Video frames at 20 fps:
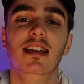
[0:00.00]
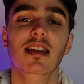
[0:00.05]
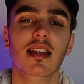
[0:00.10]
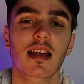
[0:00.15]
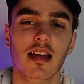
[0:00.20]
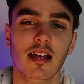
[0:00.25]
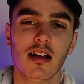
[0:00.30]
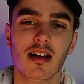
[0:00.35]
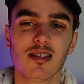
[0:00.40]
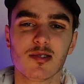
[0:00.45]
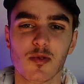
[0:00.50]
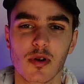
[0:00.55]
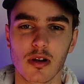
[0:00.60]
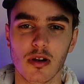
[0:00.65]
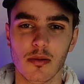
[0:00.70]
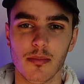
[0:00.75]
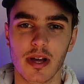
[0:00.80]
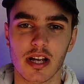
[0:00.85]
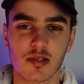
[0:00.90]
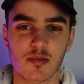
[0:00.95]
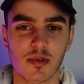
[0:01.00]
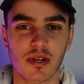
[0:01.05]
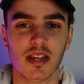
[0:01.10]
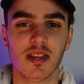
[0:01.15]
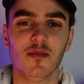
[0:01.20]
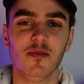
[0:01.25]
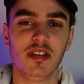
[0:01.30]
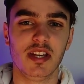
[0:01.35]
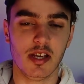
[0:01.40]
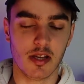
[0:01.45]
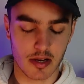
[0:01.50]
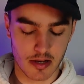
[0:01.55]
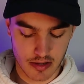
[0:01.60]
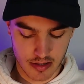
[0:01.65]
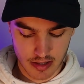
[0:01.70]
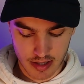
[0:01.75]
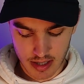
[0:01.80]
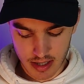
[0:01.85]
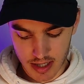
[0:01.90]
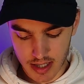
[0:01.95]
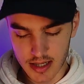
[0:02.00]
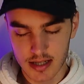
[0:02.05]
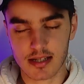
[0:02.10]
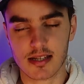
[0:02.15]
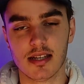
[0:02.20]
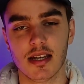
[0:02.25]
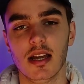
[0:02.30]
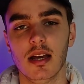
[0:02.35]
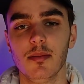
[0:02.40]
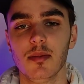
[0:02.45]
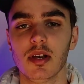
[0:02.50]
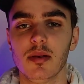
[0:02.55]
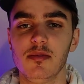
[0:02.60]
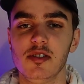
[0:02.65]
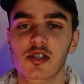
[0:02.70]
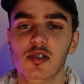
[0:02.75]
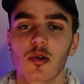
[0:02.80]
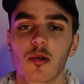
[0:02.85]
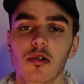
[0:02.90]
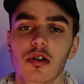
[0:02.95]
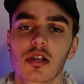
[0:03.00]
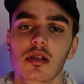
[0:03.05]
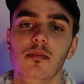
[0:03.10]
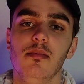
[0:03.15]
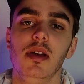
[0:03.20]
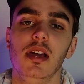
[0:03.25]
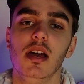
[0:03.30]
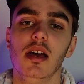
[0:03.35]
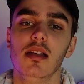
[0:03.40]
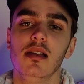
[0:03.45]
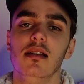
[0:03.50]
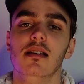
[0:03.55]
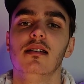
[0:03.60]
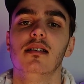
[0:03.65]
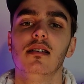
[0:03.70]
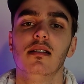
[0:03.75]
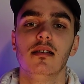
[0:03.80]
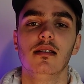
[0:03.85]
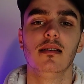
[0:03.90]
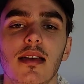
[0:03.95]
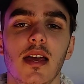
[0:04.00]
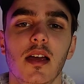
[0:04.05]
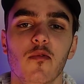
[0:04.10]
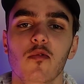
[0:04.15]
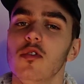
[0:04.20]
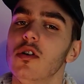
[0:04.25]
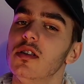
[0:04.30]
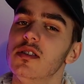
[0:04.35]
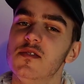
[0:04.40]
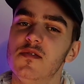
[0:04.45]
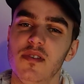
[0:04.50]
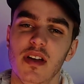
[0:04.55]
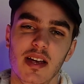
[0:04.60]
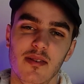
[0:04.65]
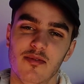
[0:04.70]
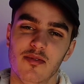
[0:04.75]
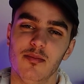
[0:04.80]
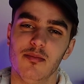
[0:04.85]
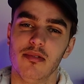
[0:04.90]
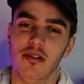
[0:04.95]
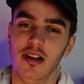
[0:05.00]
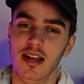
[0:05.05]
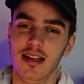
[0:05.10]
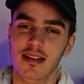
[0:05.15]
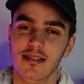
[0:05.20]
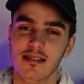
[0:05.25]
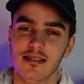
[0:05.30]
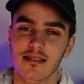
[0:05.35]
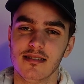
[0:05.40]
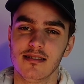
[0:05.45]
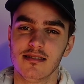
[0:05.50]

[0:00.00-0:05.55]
G'day guys, welcome back to another video. Today I'm going to be talking about everyone's favourite brand,